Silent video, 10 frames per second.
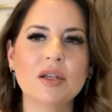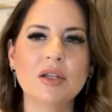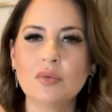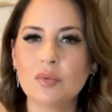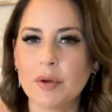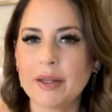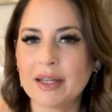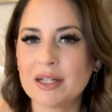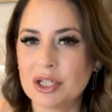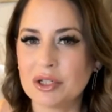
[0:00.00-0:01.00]
you
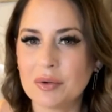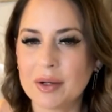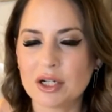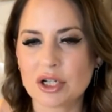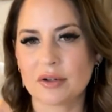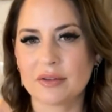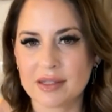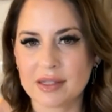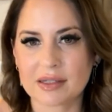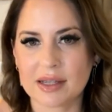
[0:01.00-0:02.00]
really do ensure
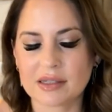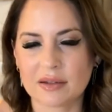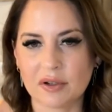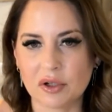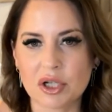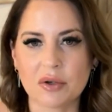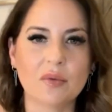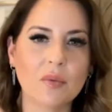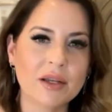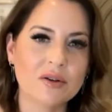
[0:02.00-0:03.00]
the success of your
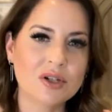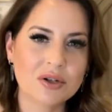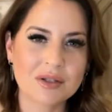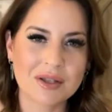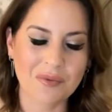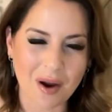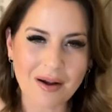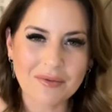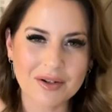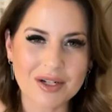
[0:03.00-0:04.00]
shoot. When you choose the
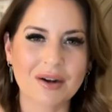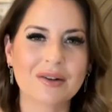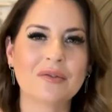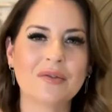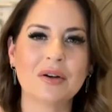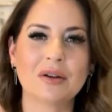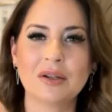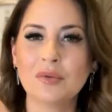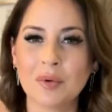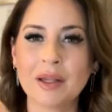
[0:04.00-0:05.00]
wrong photographer,
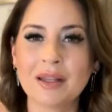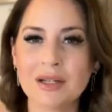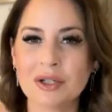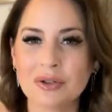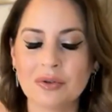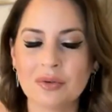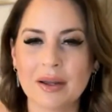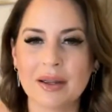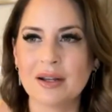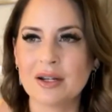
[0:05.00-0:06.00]
you really
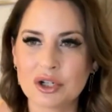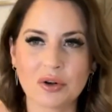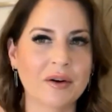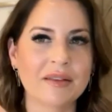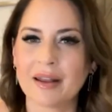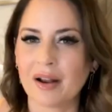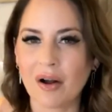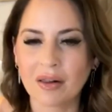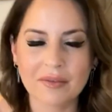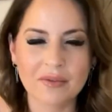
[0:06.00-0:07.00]
do ensure that
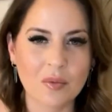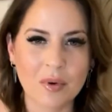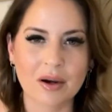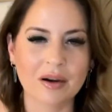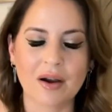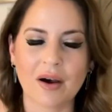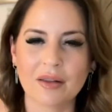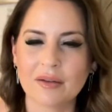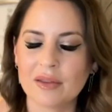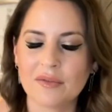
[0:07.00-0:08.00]
all of the work,
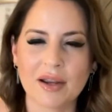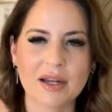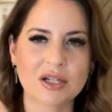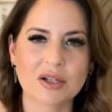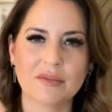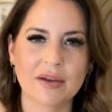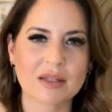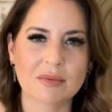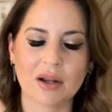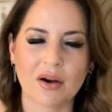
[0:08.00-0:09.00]
all of the financial
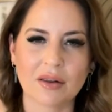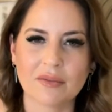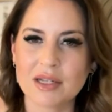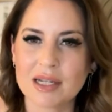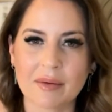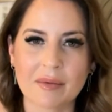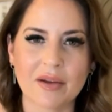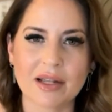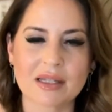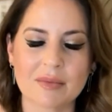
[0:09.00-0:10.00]
investment, all of the time
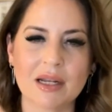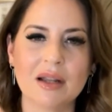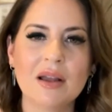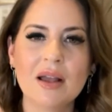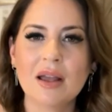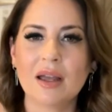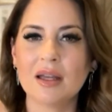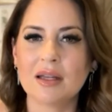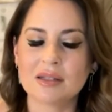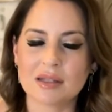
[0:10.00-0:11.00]
investment
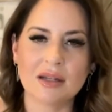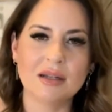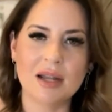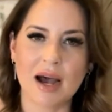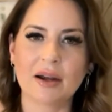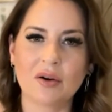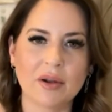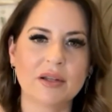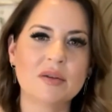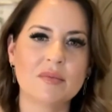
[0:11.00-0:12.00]
is not
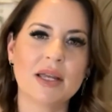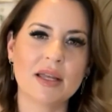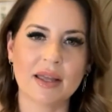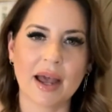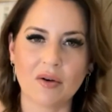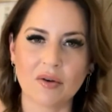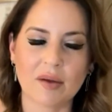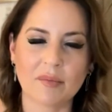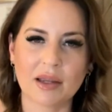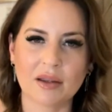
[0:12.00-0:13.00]
going to be the
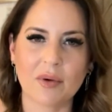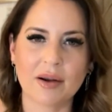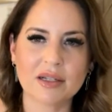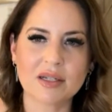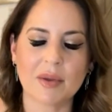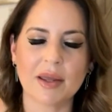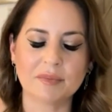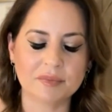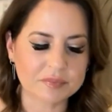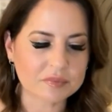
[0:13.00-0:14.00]
outcome that you want it to
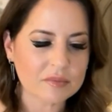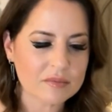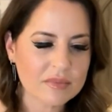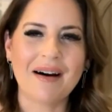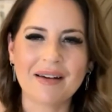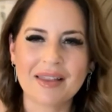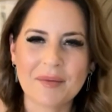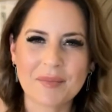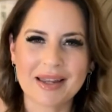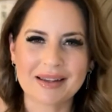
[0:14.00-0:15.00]
be. All
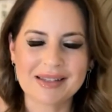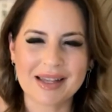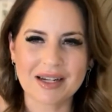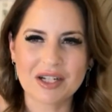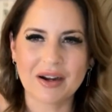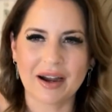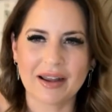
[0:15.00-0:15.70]
that being said, you